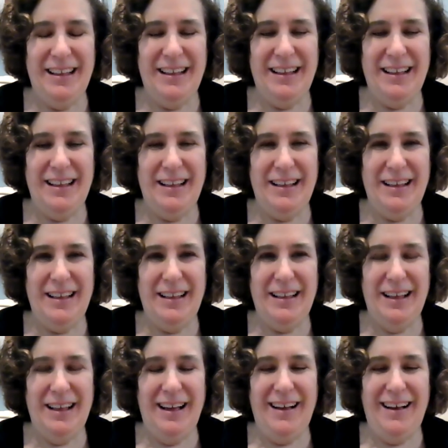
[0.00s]
well.
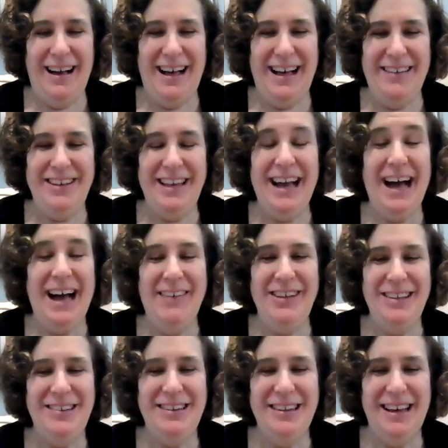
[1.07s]
Avi,
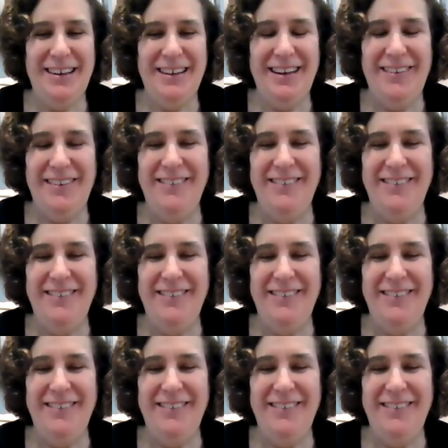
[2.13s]
Avi, uh,